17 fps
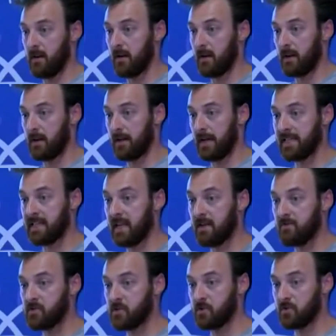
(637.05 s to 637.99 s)
It
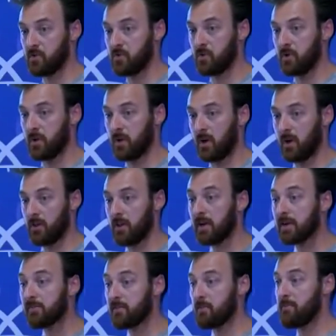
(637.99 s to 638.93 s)
gives you a
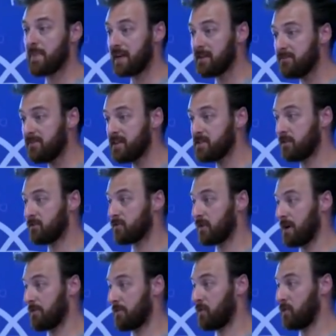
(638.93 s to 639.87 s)
lot of the benefits of
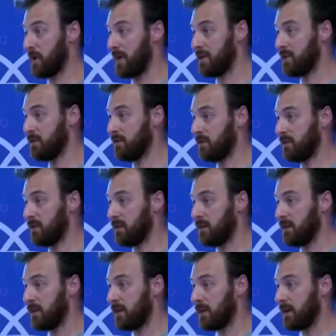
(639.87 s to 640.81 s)
GraphQL
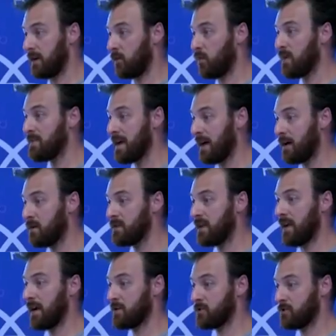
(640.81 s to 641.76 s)

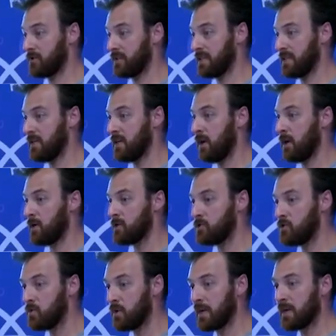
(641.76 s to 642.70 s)
without actually
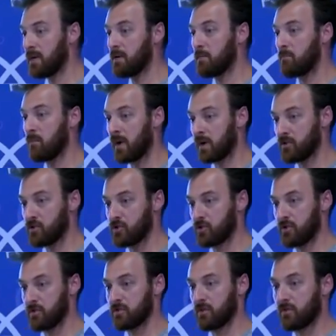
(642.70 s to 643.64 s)
doing
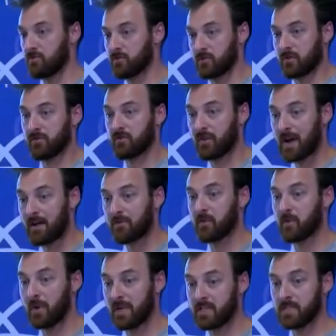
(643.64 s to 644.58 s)
much sort of
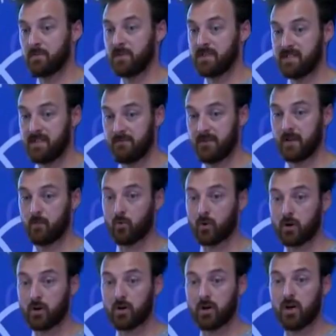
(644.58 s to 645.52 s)
GraphQL-specific
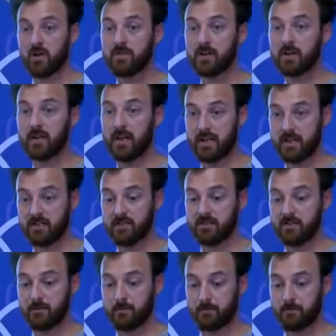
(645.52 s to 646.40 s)
work on the client.